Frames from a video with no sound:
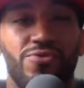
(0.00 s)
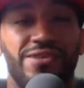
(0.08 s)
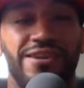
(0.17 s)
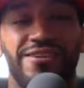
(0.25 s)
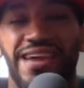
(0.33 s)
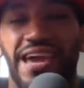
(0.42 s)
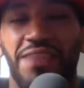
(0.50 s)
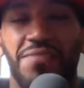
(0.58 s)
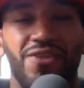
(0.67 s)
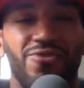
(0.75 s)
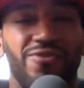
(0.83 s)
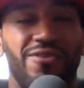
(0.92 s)
Derek came
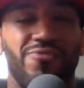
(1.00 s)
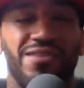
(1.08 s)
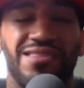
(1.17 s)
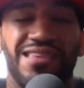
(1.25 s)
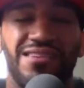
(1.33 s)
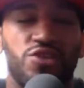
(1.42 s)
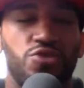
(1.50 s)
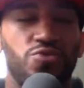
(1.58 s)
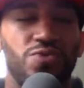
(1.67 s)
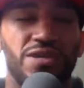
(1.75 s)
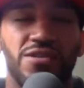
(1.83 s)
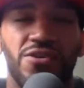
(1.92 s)
in on, I think, 2
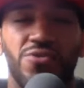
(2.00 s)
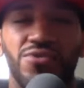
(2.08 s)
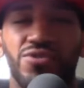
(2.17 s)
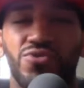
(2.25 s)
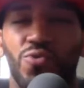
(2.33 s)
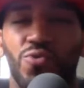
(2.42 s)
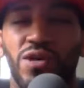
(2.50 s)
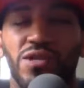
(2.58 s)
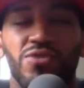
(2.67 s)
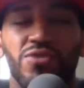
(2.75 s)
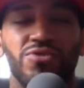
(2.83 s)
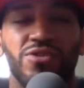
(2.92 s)
weeks' notice or a week's
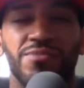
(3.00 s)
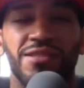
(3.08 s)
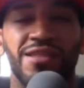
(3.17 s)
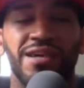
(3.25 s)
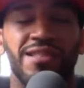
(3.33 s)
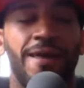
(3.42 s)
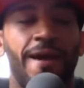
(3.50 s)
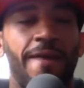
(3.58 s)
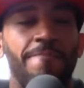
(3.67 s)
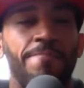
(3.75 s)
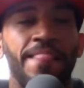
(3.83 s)
notice, something like that.